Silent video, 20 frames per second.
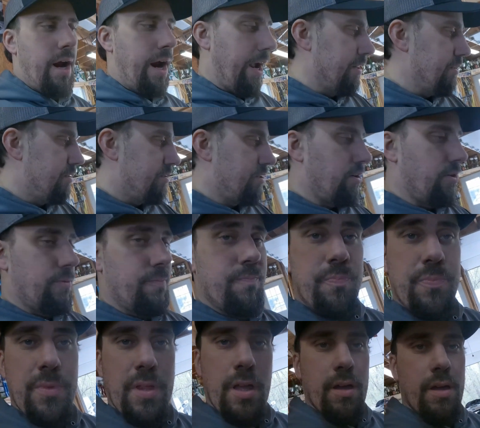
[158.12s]
right, so
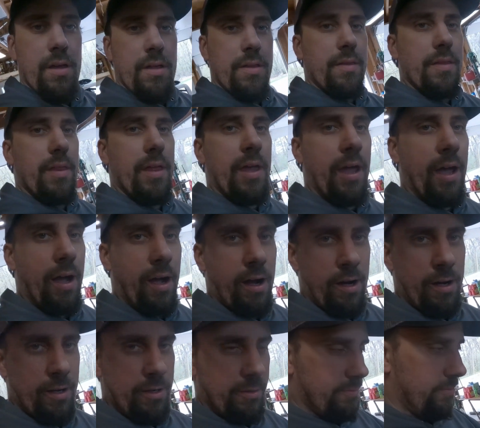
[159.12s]
they
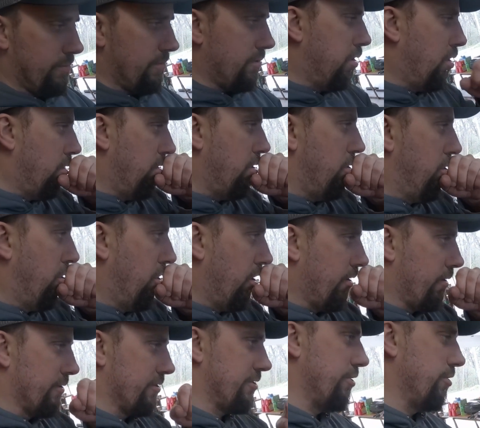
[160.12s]
are.
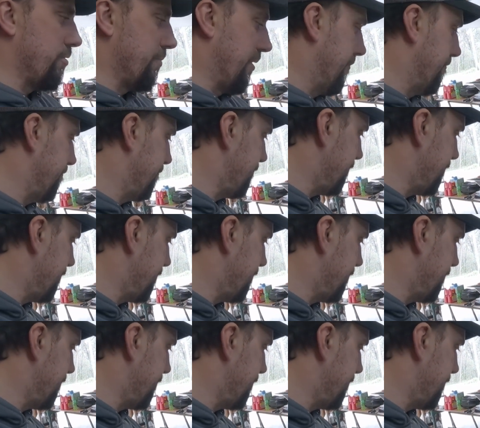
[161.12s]
Excuse me.